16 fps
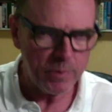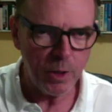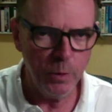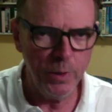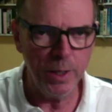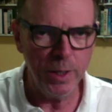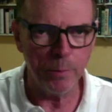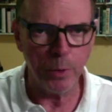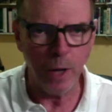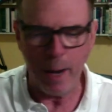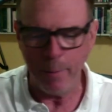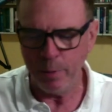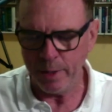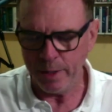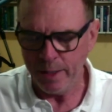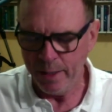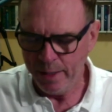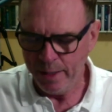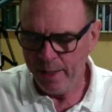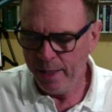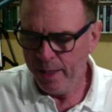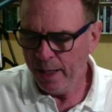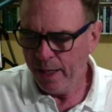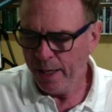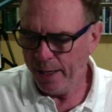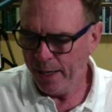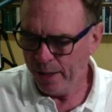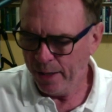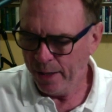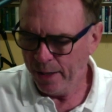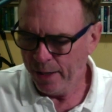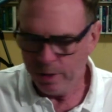read it properly.
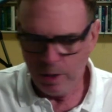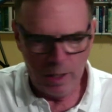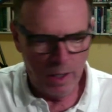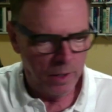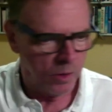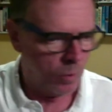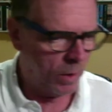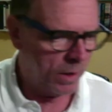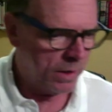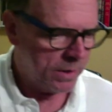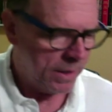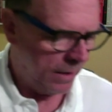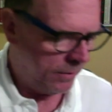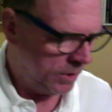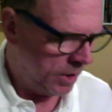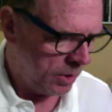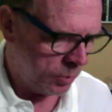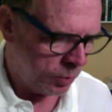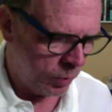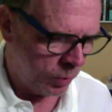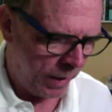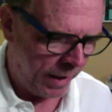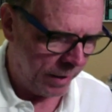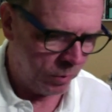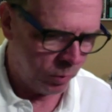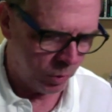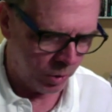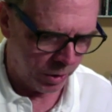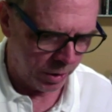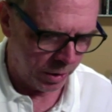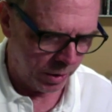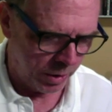And the ones I've just read
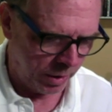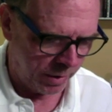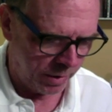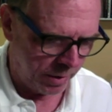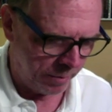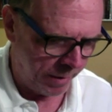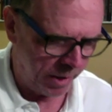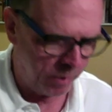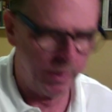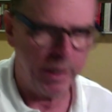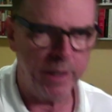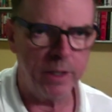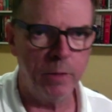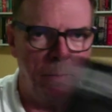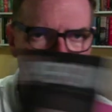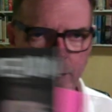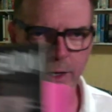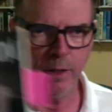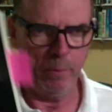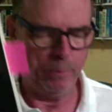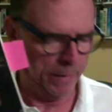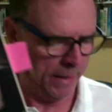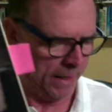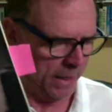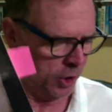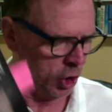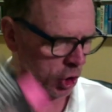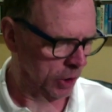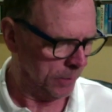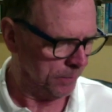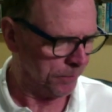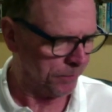were Maigret and the Man of the Bench,